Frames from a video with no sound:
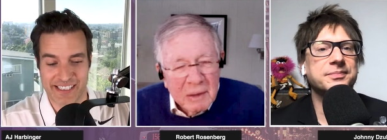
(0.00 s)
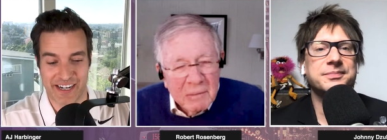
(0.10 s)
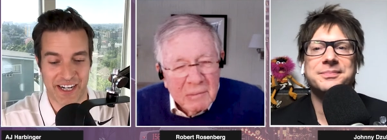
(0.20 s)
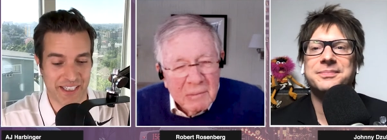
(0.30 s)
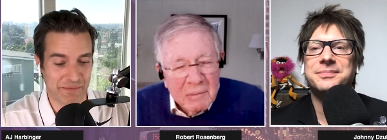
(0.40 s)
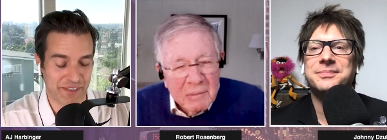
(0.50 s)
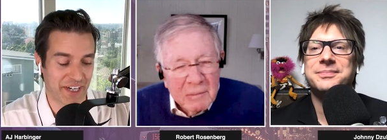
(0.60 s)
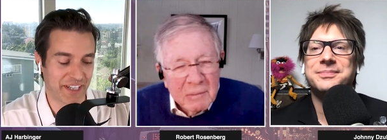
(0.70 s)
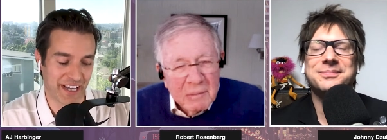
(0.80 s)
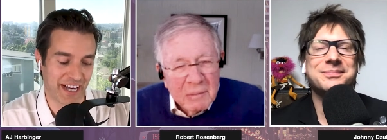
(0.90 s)
Speaker 1: times
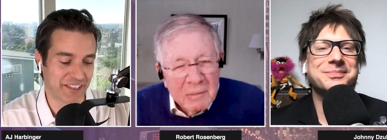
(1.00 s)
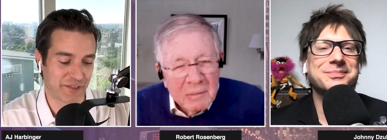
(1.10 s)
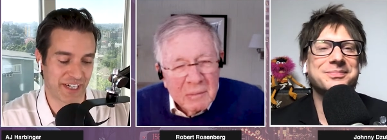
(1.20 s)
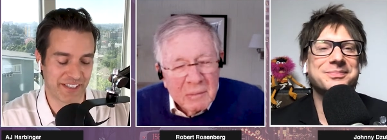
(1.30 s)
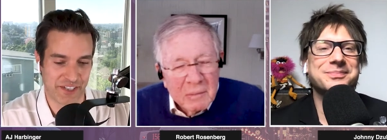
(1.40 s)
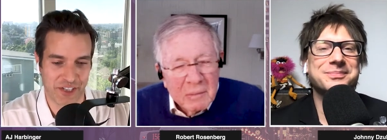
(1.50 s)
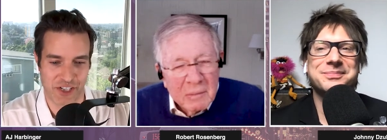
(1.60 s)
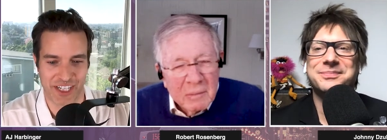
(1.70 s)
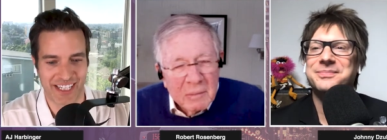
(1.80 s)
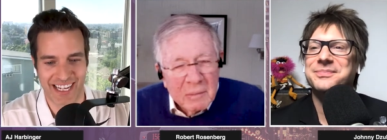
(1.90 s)
on that
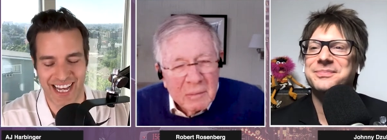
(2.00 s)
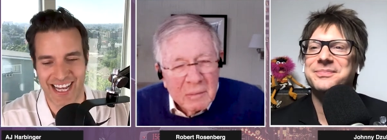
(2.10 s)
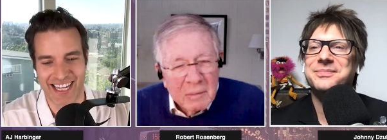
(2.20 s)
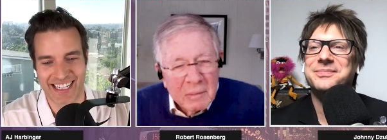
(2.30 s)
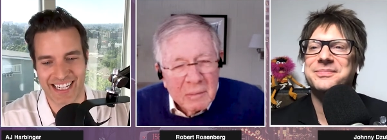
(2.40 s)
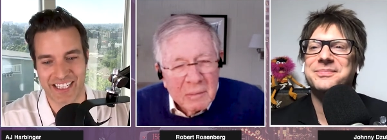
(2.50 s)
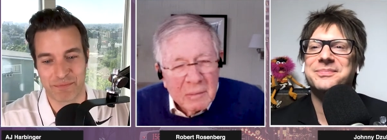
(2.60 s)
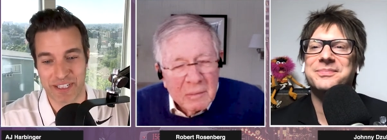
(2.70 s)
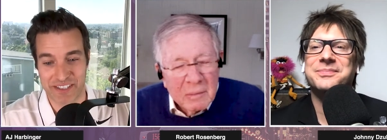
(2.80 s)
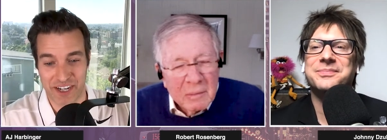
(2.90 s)
transition, and it can
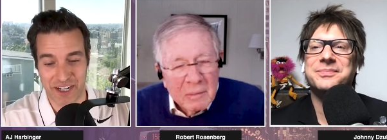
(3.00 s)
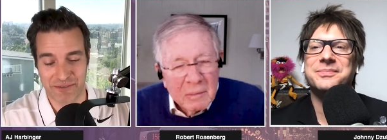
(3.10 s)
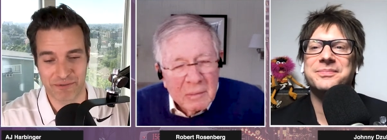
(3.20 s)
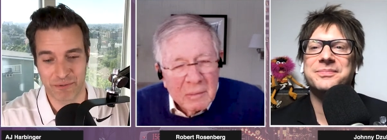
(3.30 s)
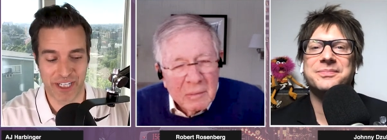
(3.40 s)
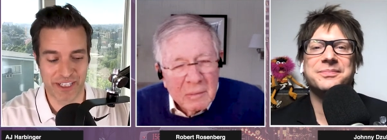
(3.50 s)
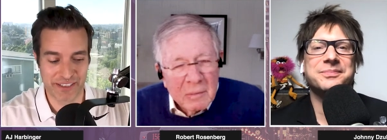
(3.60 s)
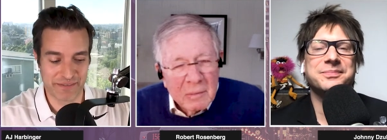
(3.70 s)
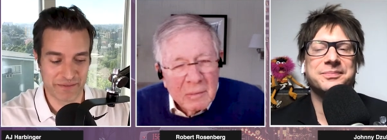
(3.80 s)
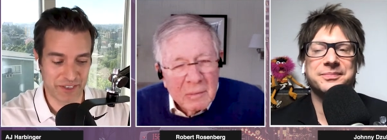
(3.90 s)
be tough when
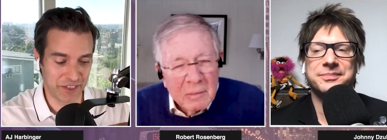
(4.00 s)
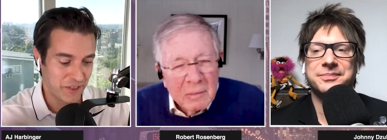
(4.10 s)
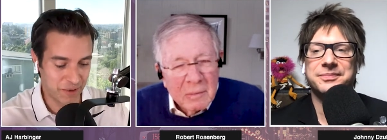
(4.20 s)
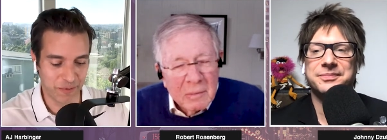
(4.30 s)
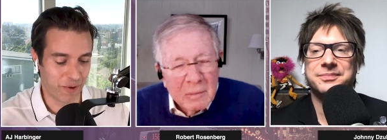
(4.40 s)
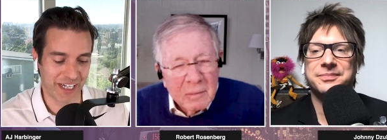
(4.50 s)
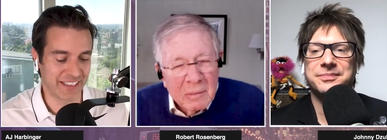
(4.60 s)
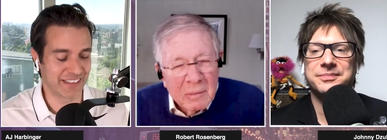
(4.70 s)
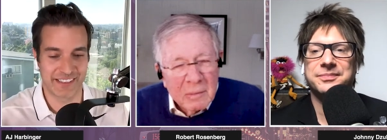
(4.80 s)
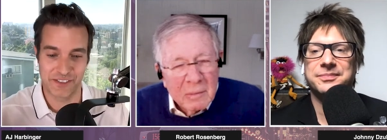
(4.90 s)
you want
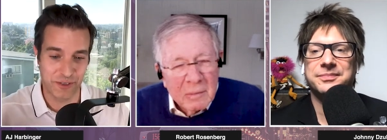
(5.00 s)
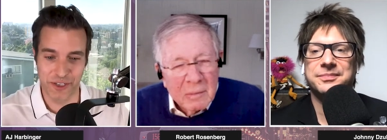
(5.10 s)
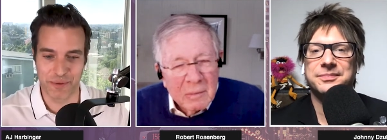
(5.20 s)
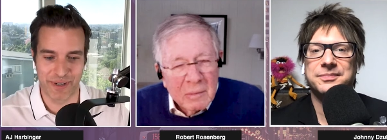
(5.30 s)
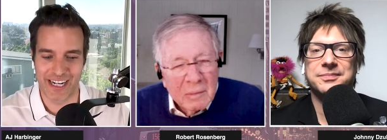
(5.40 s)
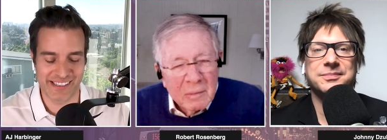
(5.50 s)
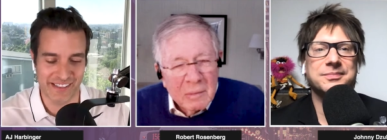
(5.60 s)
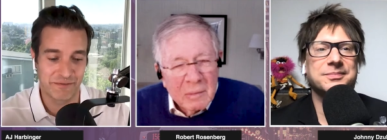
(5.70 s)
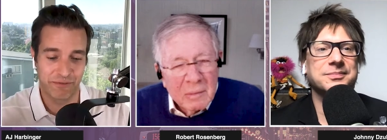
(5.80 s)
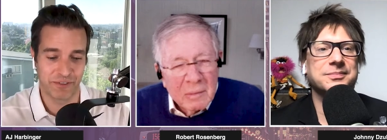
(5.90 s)
to do your best and
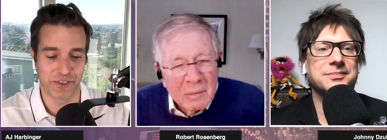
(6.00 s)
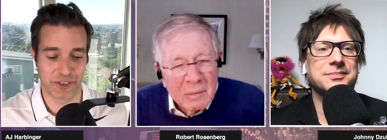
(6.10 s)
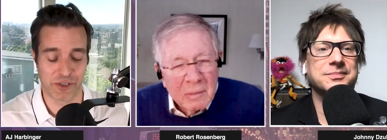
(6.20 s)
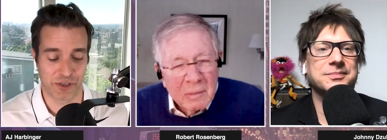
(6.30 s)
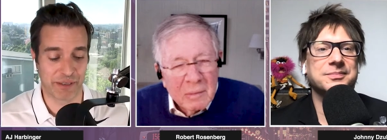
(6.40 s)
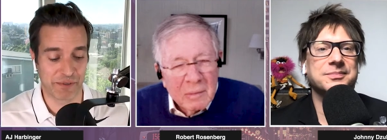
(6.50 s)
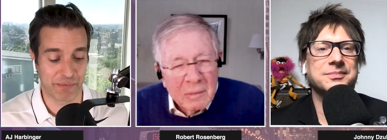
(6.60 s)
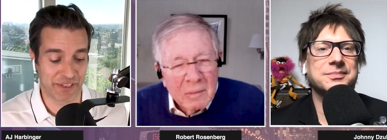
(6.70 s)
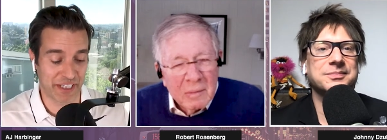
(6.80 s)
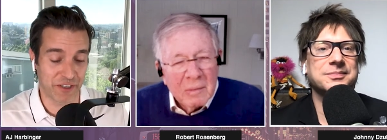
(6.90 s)
fulfill your dreams, but
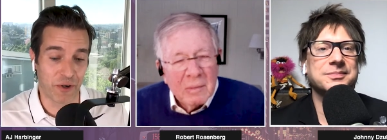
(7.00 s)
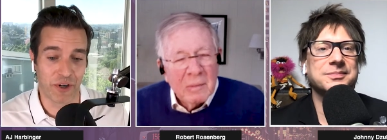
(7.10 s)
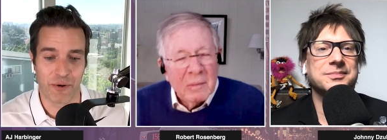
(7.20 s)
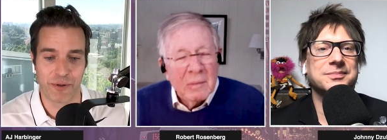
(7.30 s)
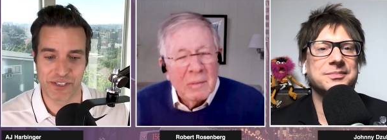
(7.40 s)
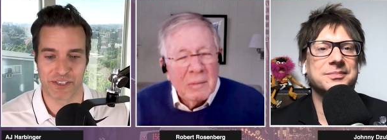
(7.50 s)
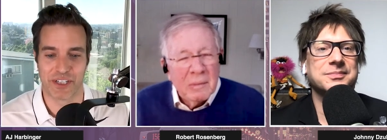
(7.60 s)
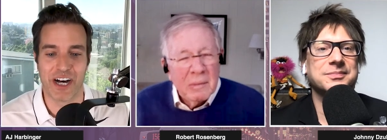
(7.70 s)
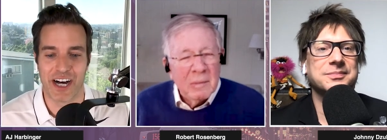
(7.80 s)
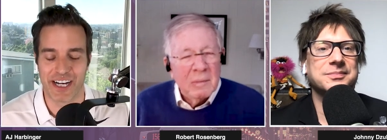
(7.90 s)
they don't always
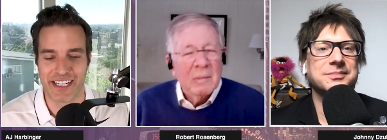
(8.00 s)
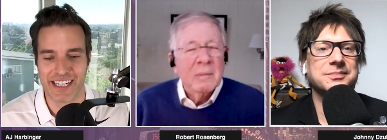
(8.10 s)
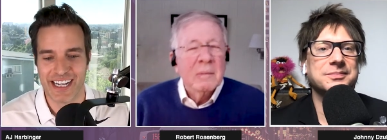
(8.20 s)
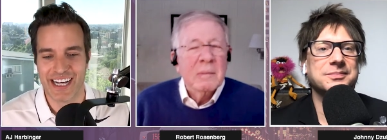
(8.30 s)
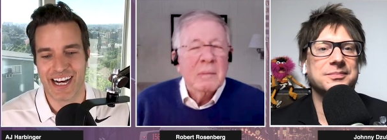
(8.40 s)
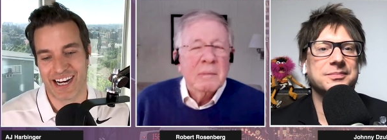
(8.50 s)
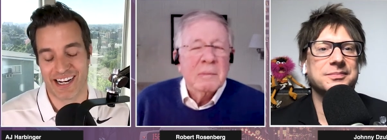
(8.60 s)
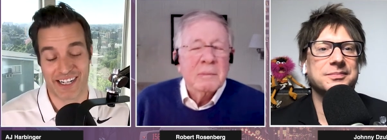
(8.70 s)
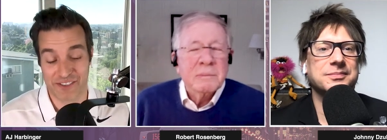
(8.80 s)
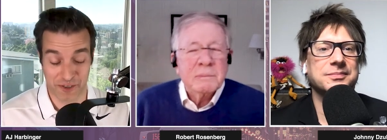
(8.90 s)
align
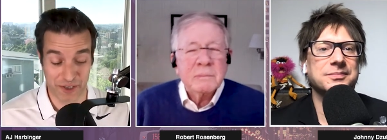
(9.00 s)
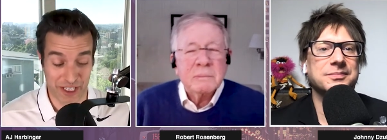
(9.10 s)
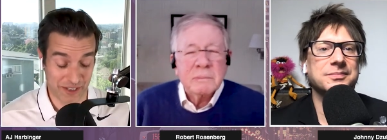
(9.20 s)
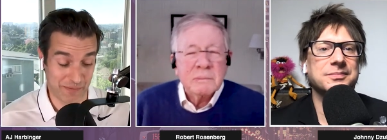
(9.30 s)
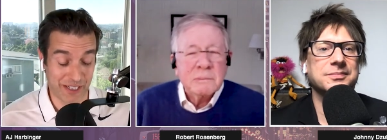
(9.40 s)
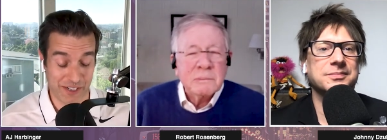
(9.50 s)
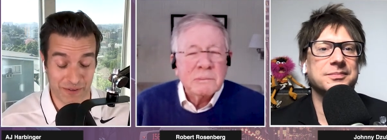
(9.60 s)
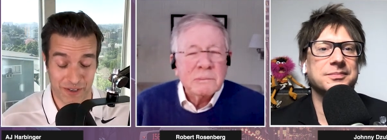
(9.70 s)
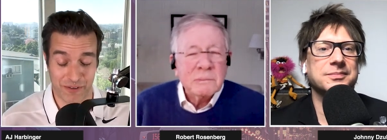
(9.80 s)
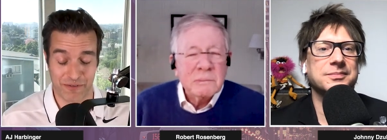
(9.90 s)
uh, certainly, especially
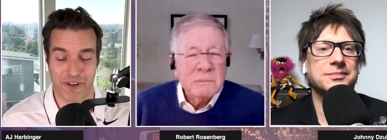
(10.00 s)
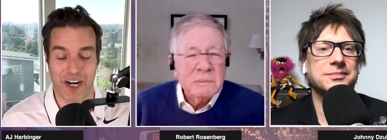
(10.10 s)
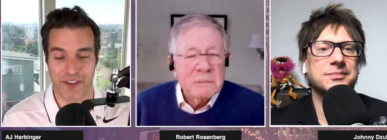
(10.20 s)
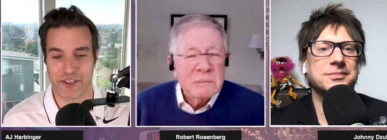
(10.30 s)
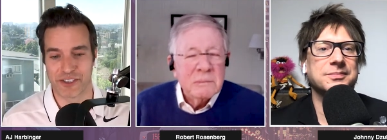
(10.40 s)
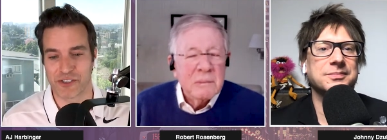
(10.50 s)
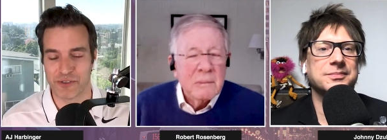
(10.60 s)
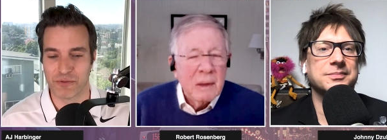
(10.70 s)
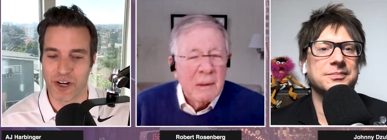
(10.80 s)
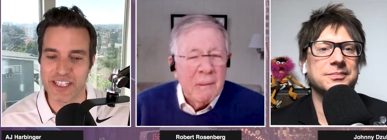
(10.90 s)
with your father. Did you
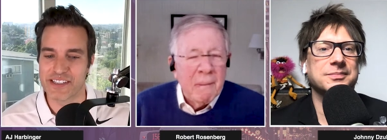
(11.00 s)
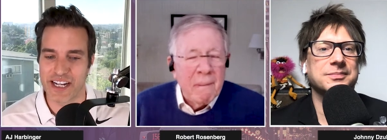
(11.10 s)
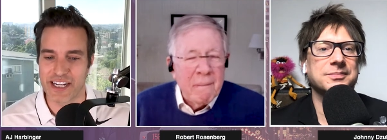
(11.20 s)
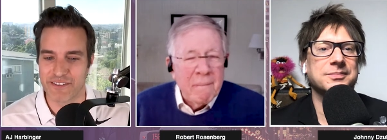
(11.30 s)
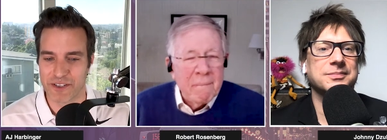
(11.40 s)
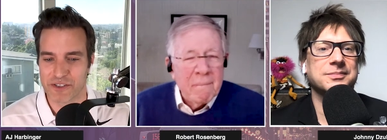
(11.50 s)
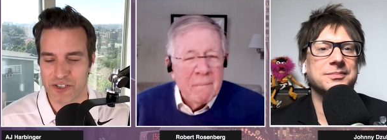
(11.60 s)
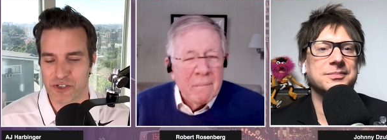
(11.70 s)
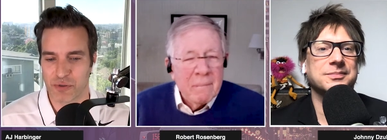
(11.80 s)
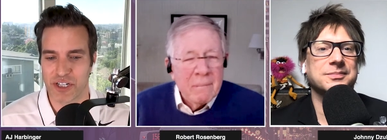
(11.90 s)
run into any of those
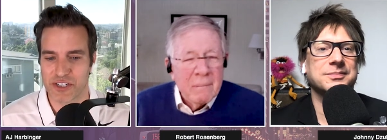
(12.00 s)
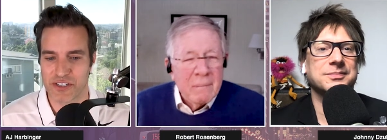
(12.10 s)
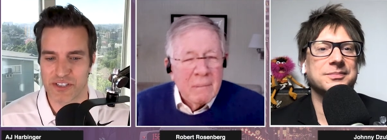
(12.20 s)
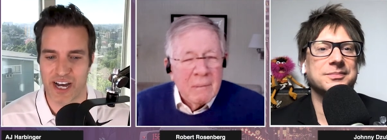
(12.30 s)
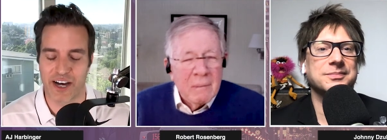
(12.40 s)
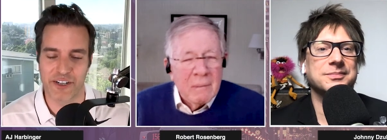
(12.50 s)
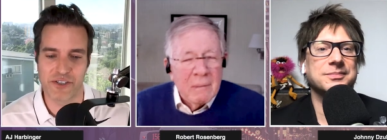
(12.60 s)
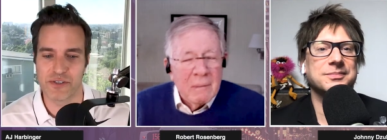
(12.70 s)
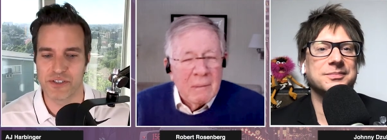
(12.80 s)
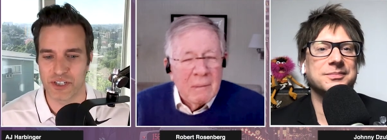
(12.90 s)
situations and how did you
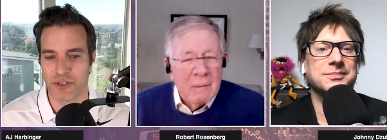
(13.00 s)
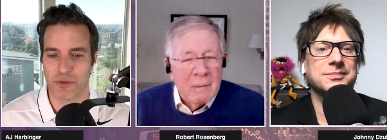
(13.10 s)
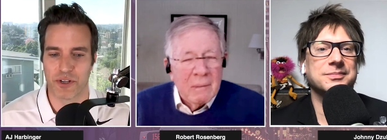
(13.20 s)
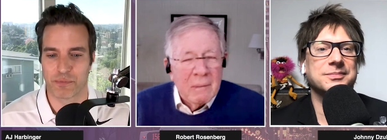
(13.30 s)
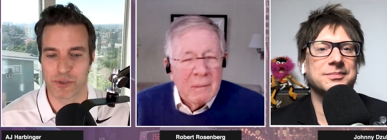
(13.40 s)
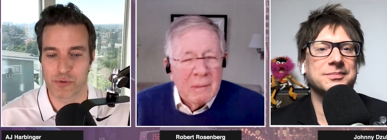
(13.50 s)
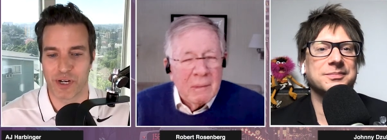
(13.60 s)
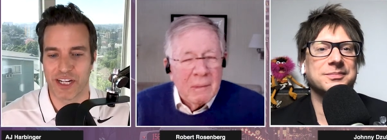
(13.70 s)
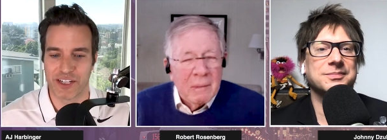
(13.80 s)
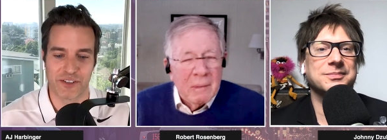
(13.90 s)
deal with
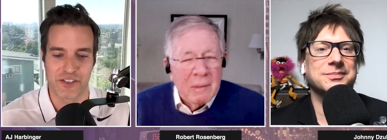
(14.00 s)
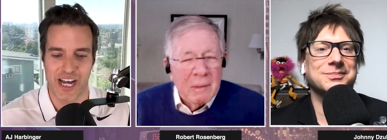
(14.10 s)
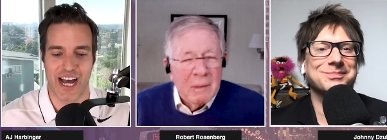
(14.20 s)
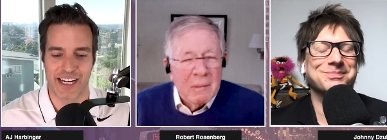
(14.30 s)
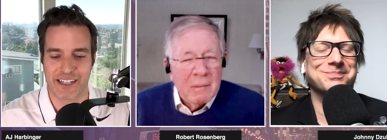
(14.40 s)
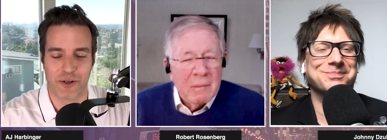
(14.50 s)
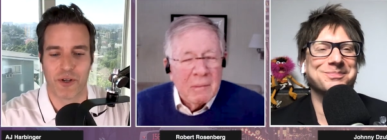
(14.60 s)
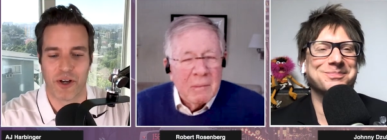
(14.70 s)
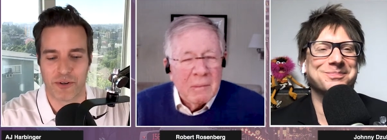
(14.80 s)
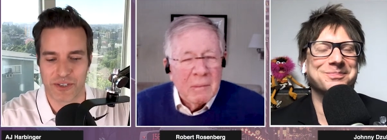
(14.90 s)
persuading your dad to go
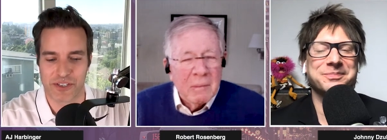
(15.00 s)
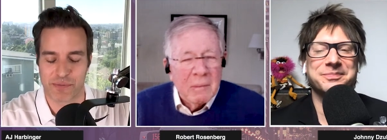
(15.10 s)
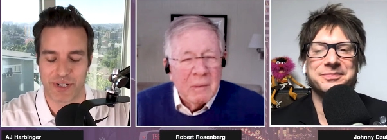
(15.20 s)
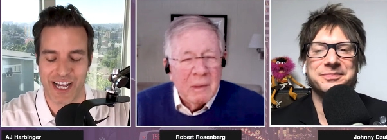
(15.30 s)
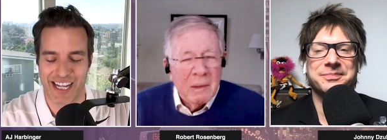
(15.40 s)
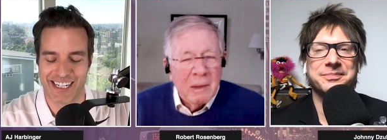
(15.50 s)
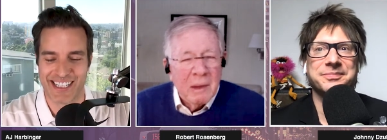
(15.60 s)
along with this plan?